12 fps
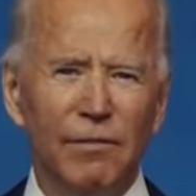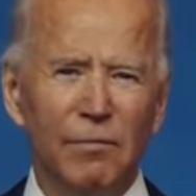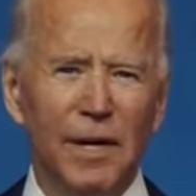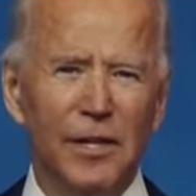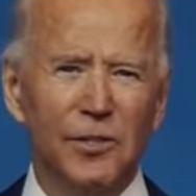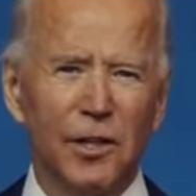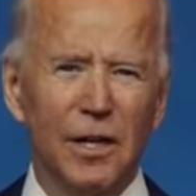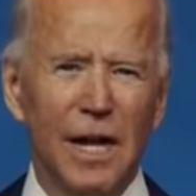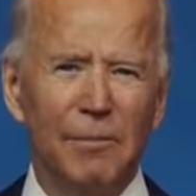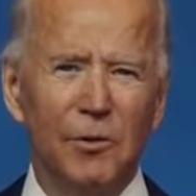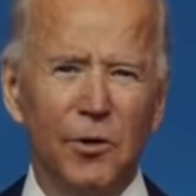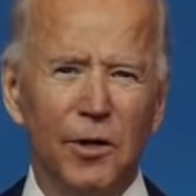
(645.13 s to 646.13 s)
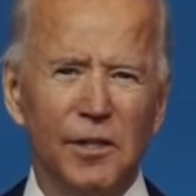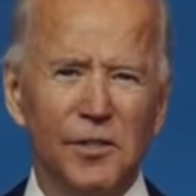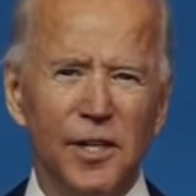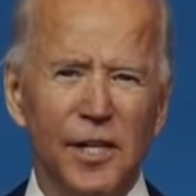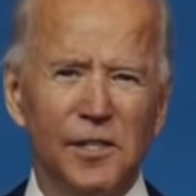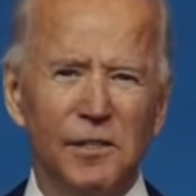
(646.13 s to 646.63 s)
of a major climate
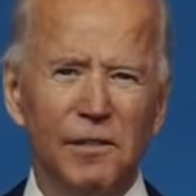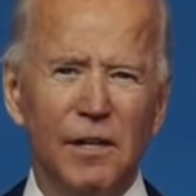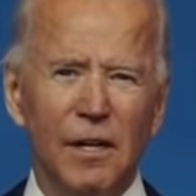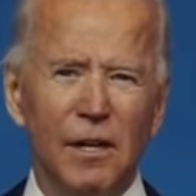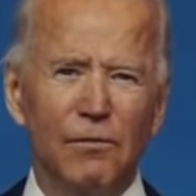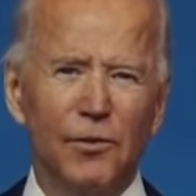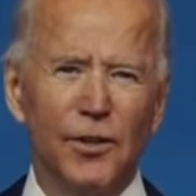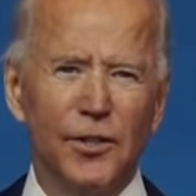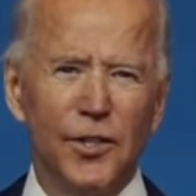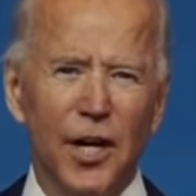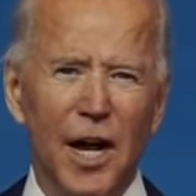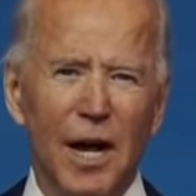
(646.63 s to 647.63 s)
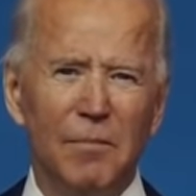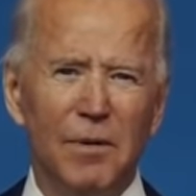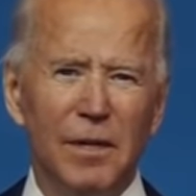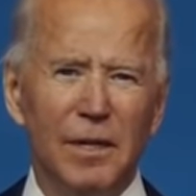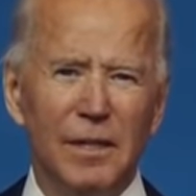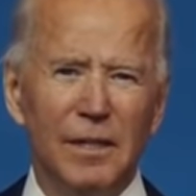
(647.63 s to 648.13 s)
organization for the
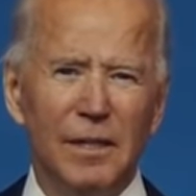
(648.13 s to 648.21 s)
job,